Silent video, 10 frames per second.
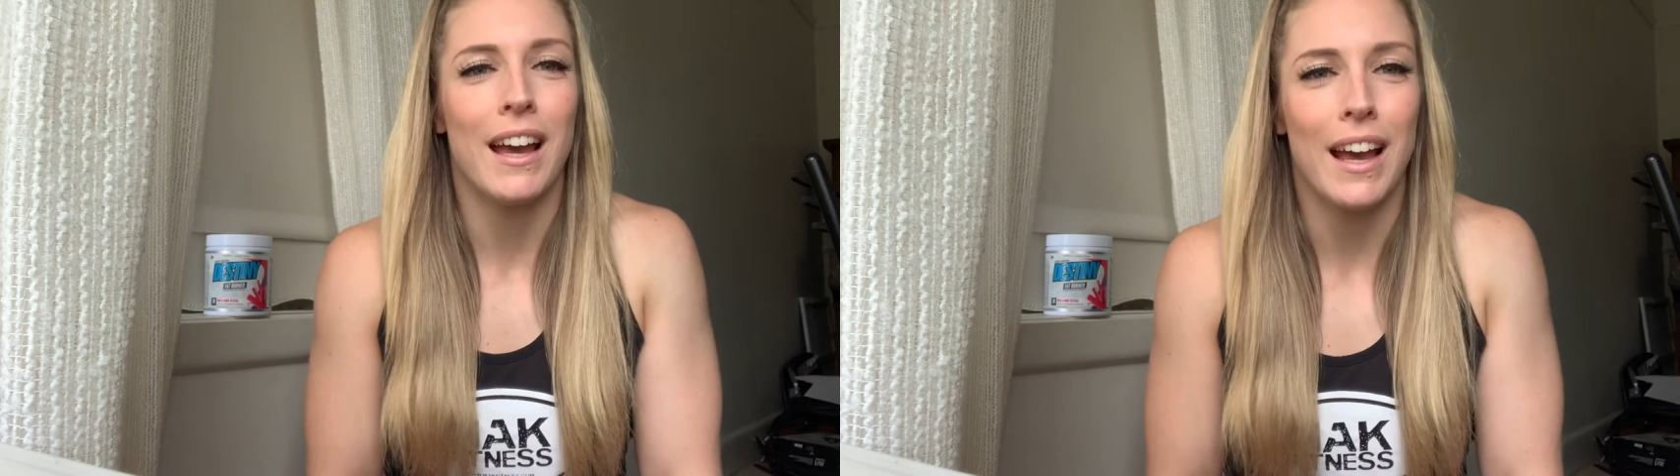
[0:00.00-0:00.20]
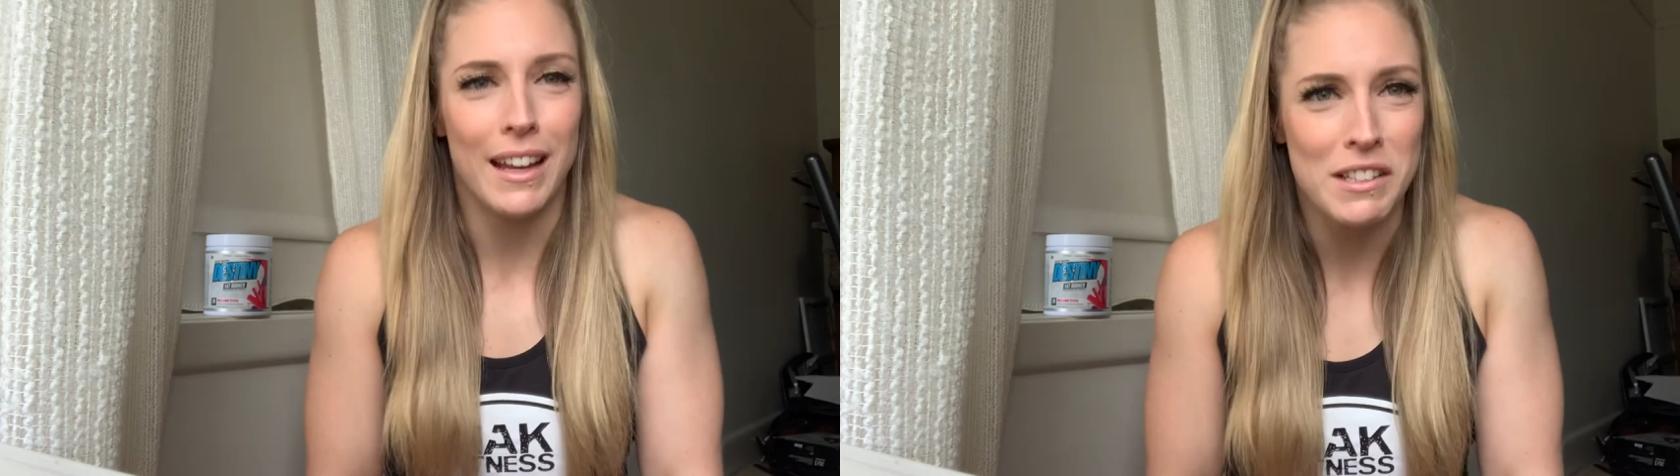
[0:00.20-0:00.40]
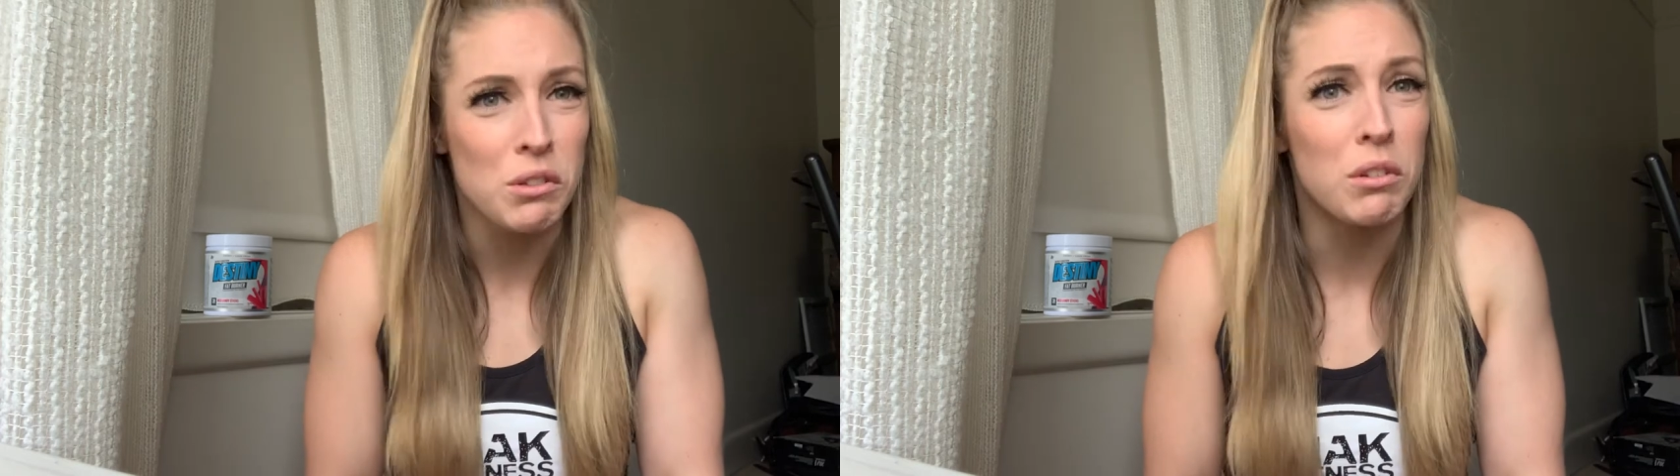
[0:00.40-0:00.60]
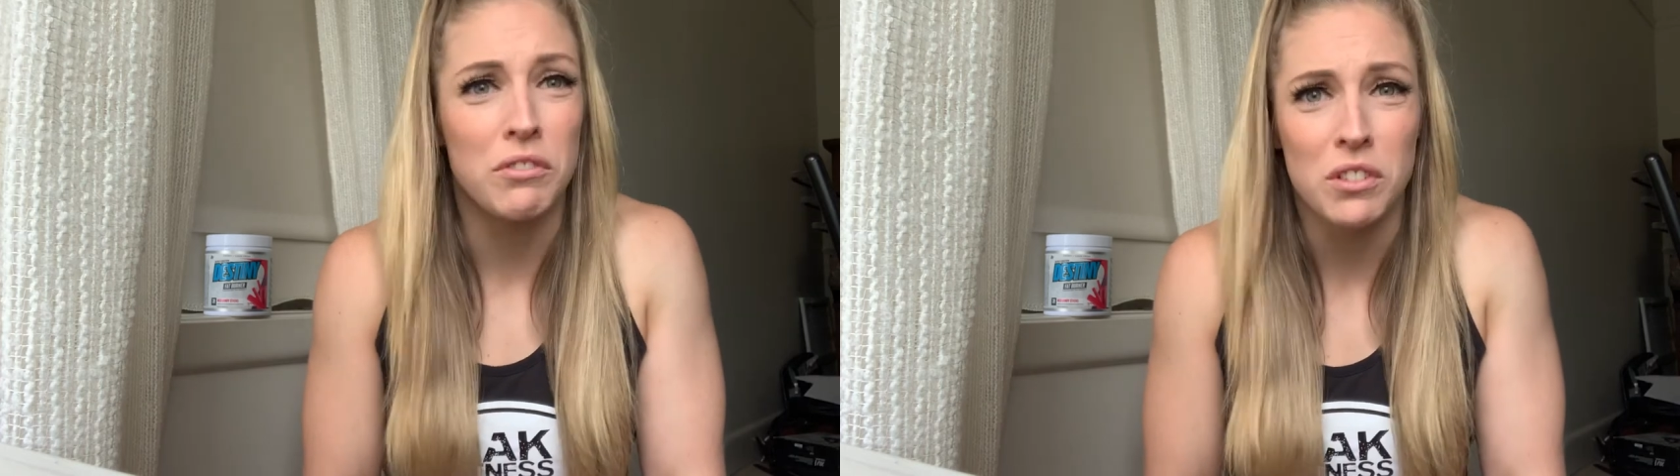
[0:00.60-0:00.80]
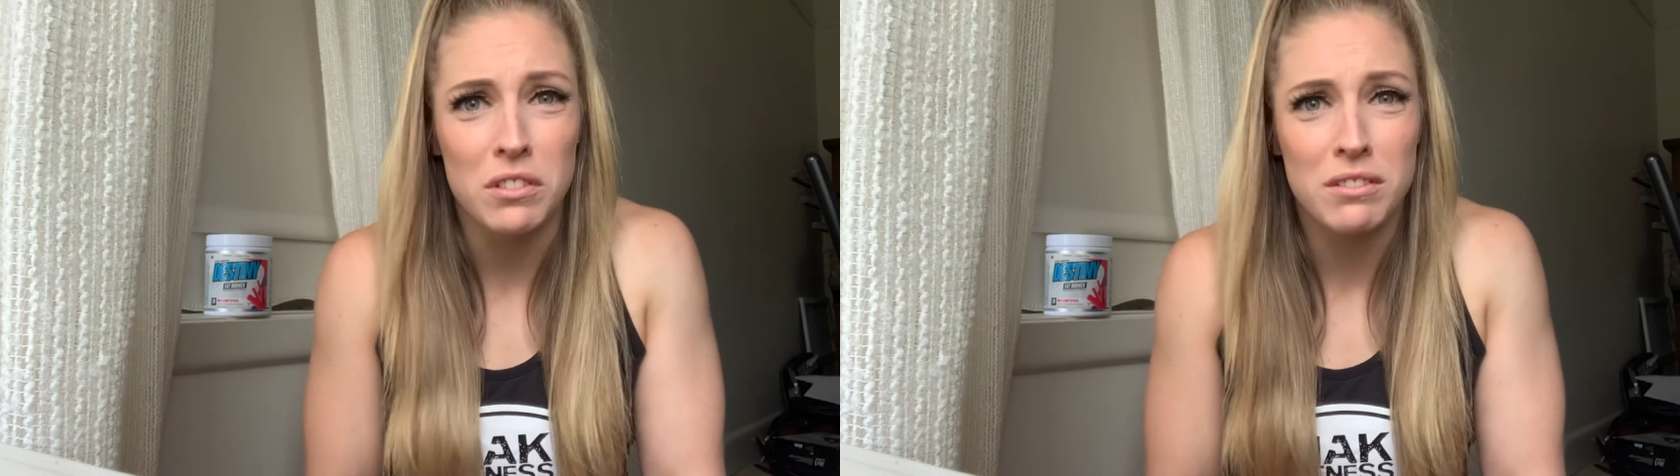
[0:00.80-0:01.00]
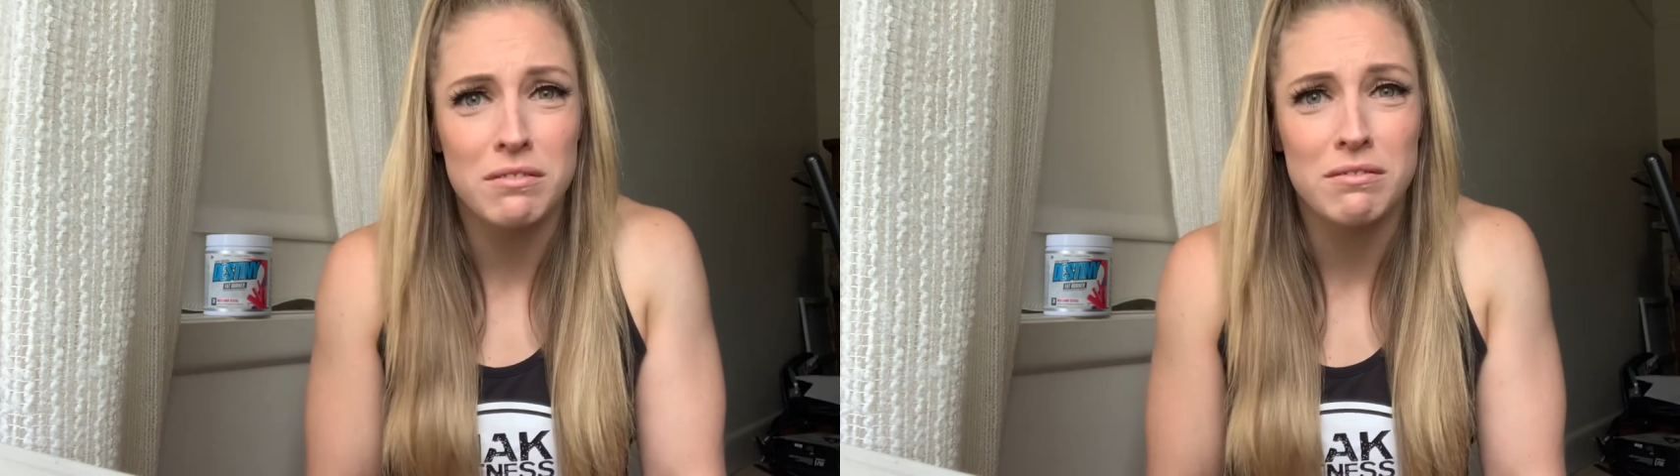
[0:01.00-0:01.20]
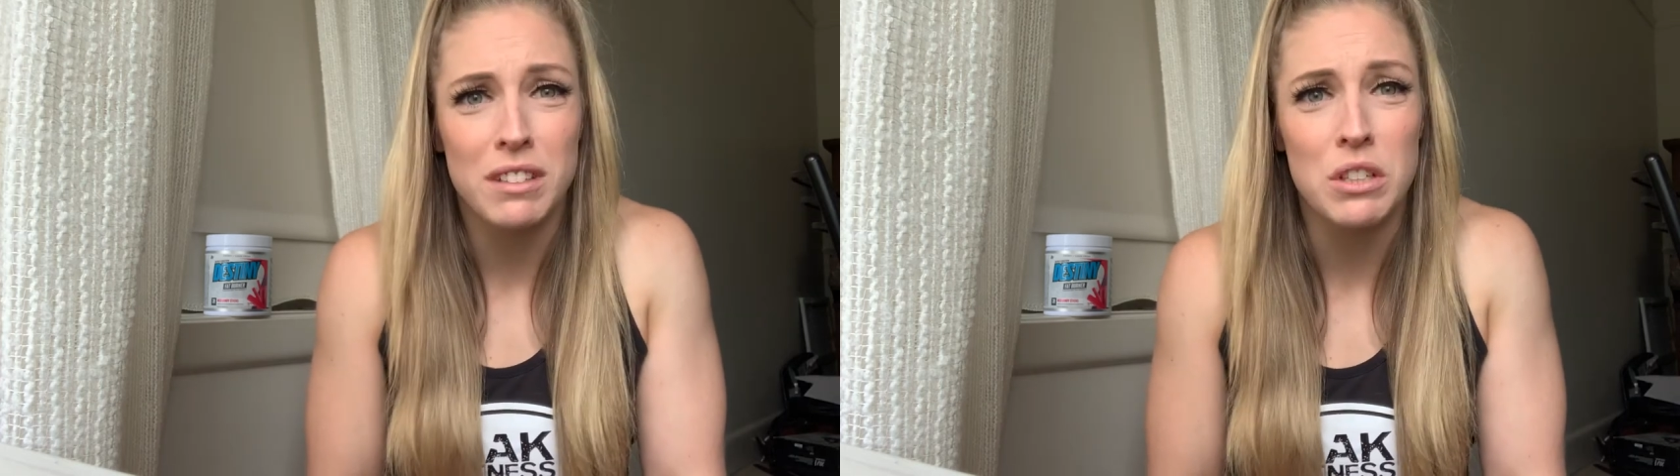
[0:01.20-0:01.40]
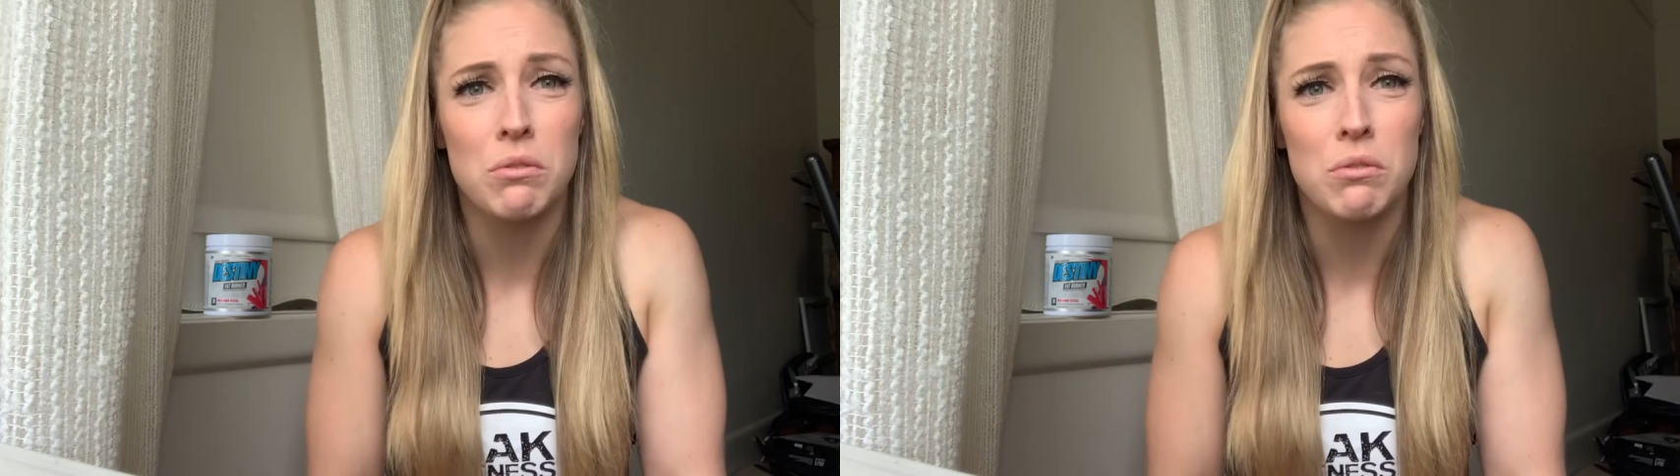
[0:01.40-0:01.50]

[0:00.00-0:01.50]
and it's awful. It's